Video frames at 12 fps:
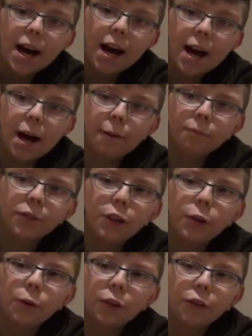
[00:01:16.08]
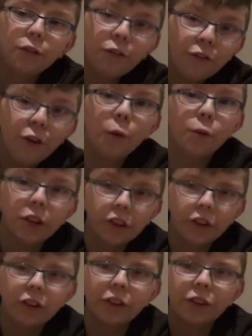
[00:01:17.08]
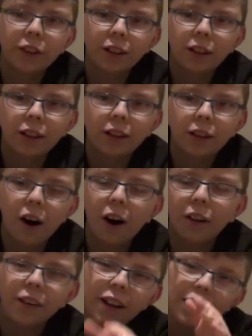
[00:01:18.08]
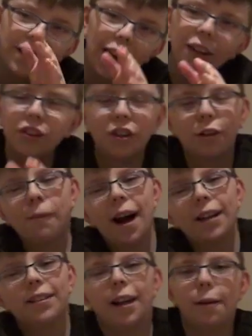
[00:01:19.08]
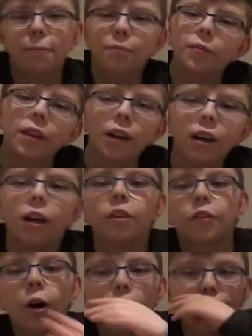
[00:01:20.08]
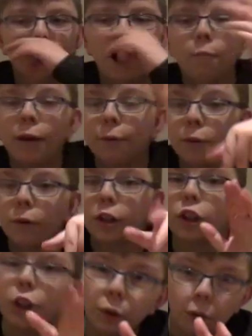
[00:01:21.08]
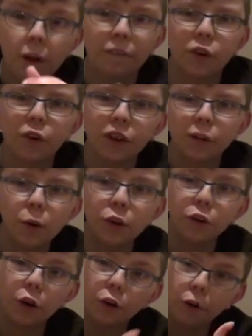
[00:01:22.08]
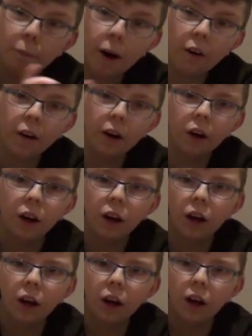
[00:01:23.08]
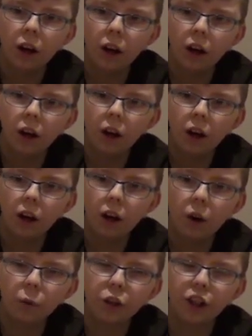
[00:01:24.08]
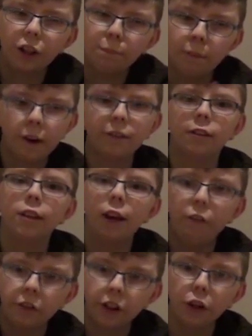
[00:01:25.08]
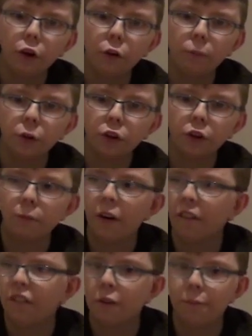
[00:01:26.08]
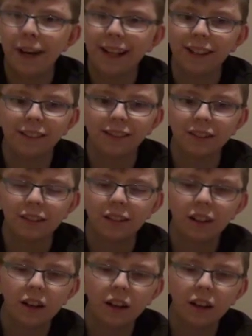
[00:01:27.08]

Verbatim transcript: um, you can focus on. That's just my tip. So comment down below what you got for Christmas till tomorrow, which is Boxing Day for you, but tomorrow for me is